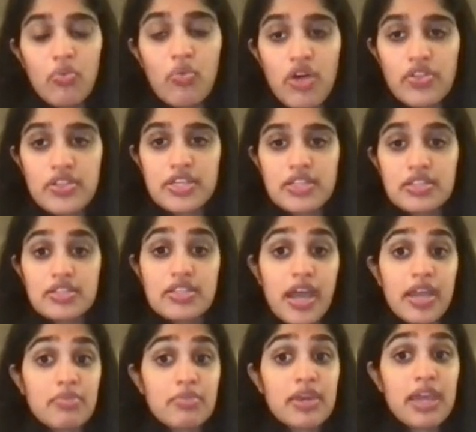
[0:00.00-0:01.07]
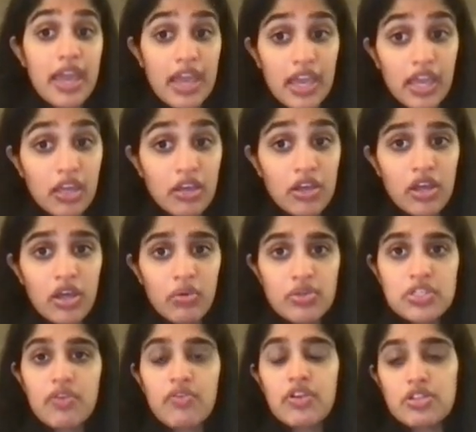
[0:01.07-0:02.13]
while the sentence "I am gay"
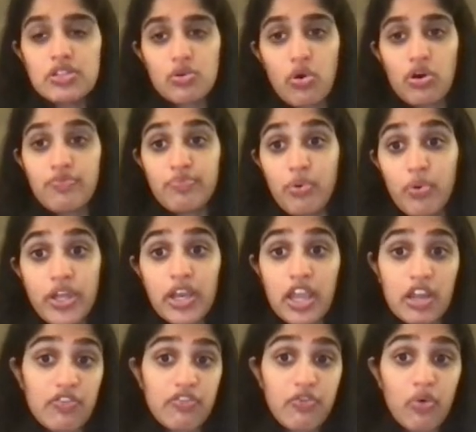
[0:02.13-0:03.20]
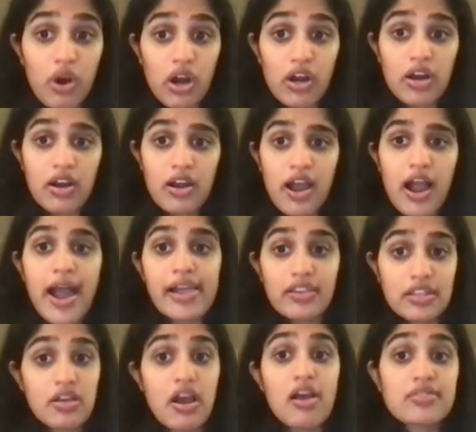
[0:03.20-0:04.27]
was given a score of 0.84,
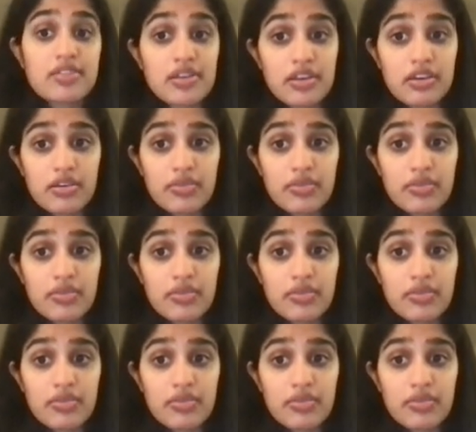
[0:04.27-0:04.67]
highly toxic.